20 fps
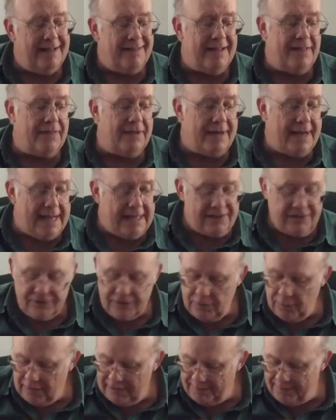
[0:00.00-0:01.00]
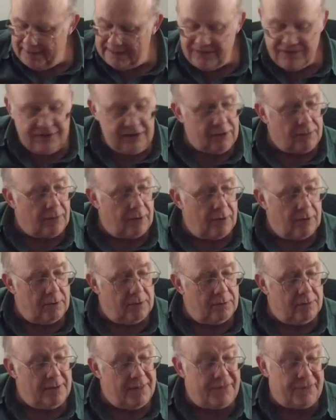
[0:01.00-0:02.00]
Then the next 2 will be
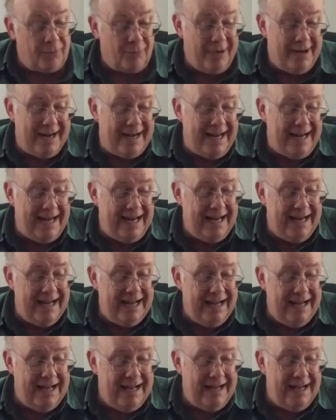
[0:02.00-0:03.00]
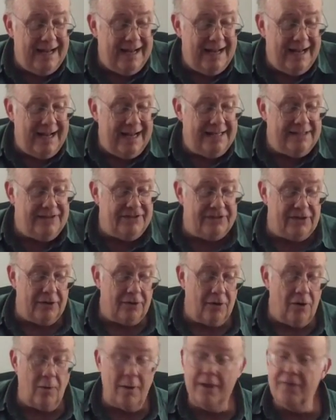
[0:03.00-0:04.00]
0 3 and
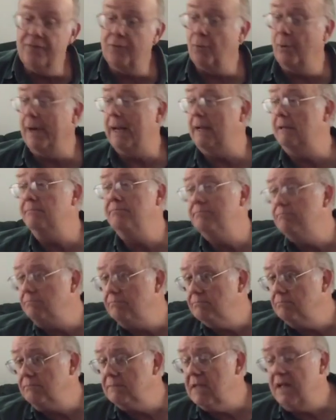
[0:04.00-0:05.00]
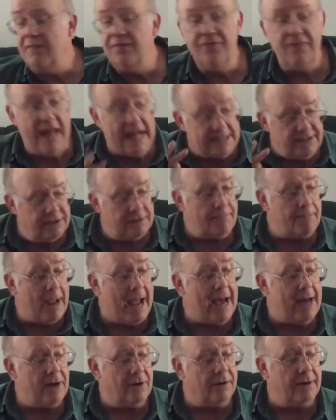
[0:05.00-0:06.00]
0 and 3. That's the
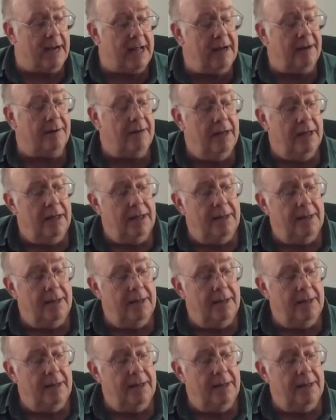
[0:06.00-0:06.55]
pattern. Now,